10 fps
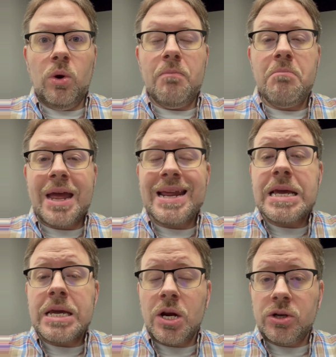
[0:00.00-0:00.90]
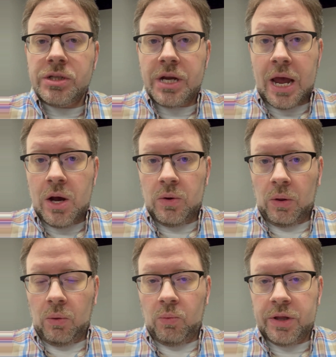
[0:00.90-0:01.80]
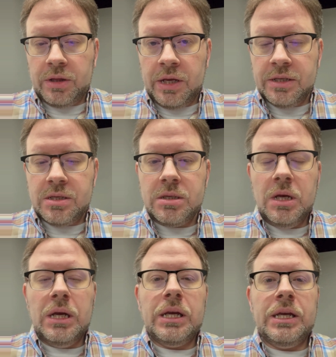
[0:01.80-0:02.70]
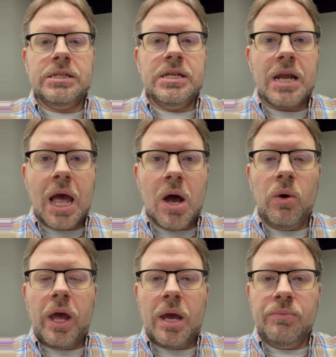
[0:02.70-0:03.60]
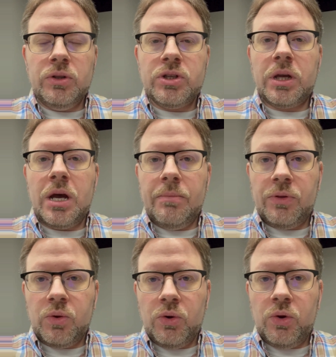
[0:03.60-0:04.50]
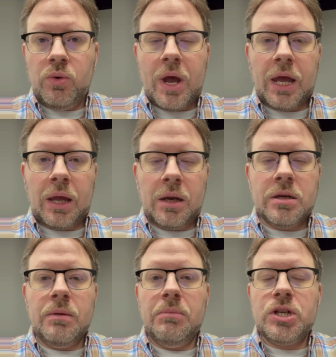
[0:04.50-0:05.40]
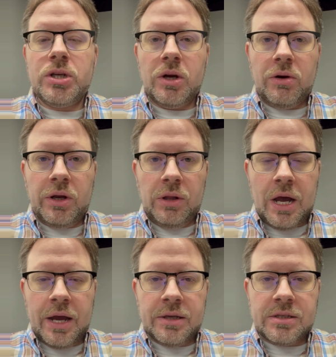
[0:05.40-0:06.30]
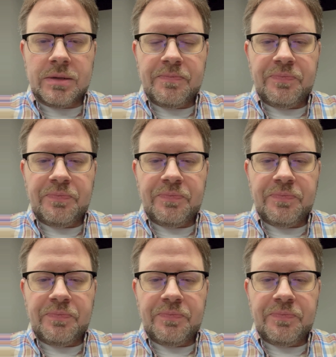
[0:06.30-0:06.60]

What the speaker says: many years now with this is now able to come through and materialize.